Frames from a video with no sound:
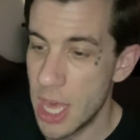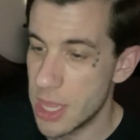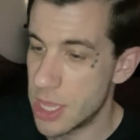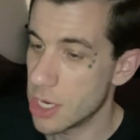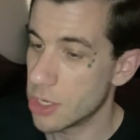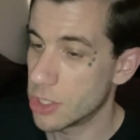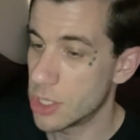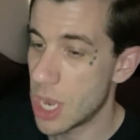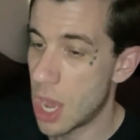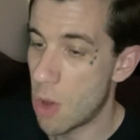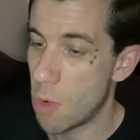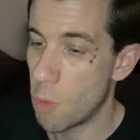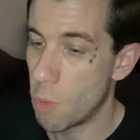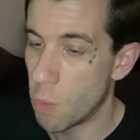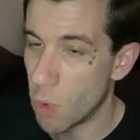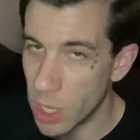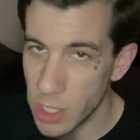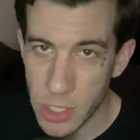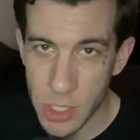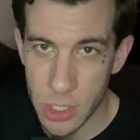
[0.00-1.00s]
There's not
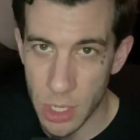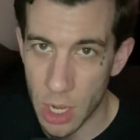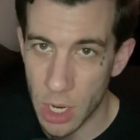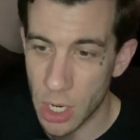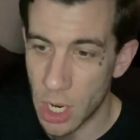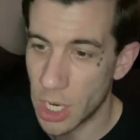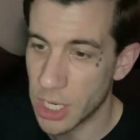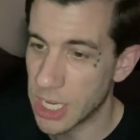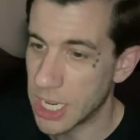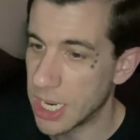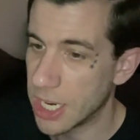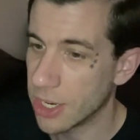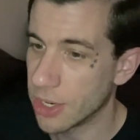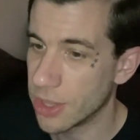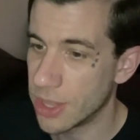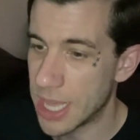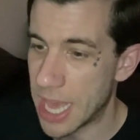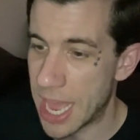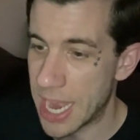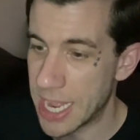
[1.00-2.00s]
one song on
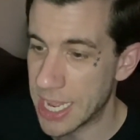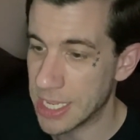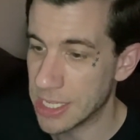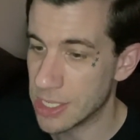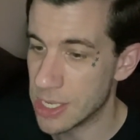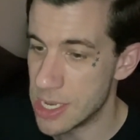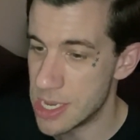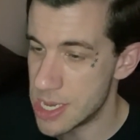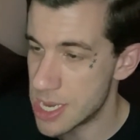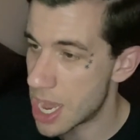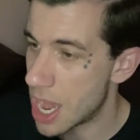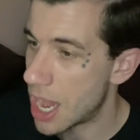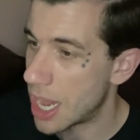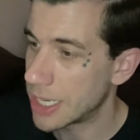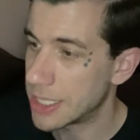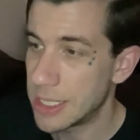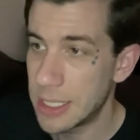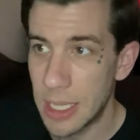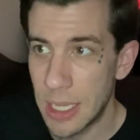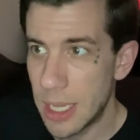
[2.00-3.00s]
here that is
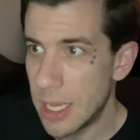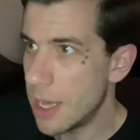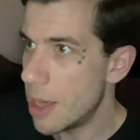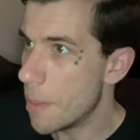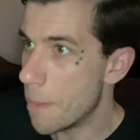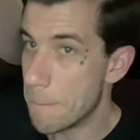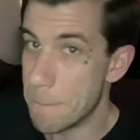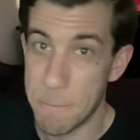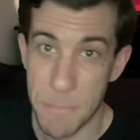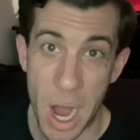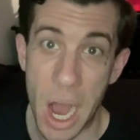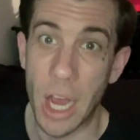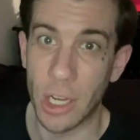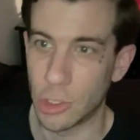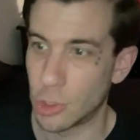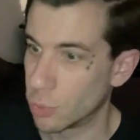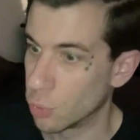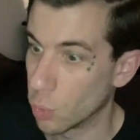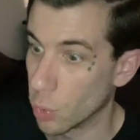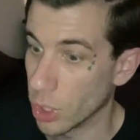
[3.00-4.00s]
not
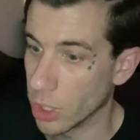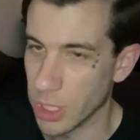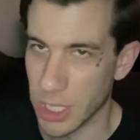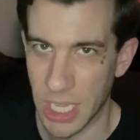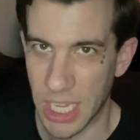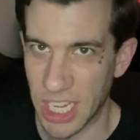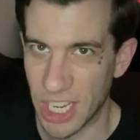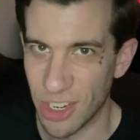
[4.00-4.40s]
mosh worthy.